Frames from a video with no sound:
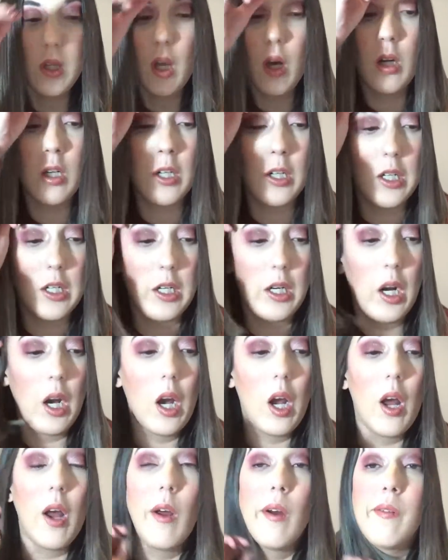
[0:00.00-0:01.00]
her
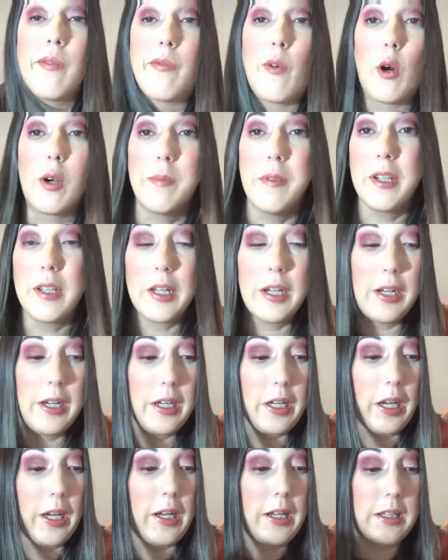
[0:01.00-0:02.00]

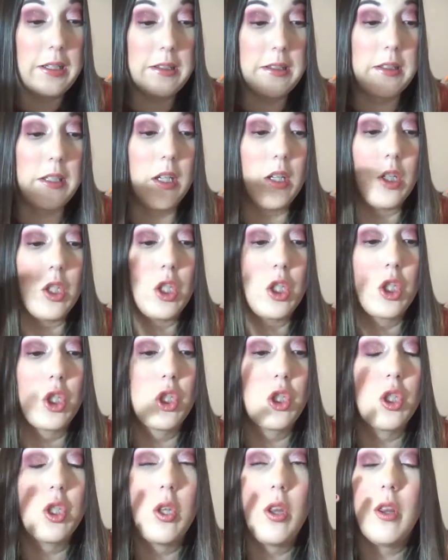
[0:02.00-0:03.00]
formula is
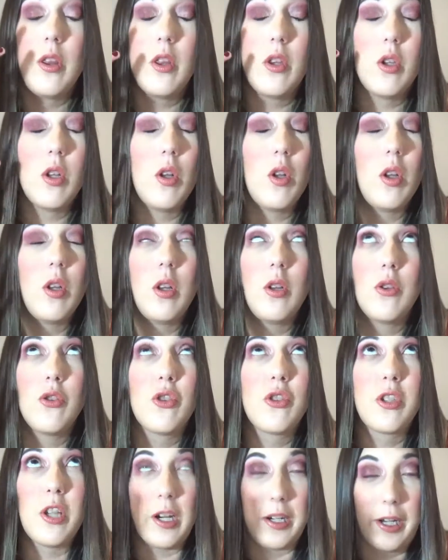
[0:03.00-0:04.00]

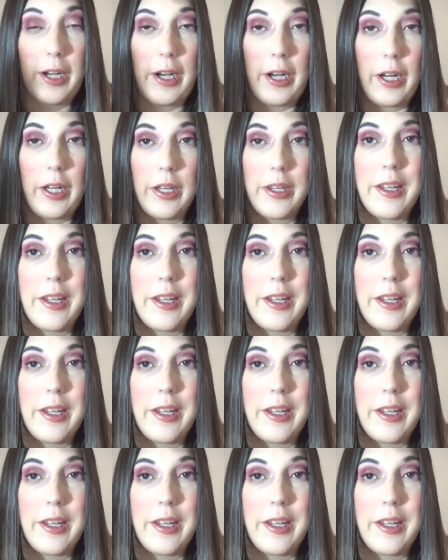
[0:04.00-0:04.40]
stunning.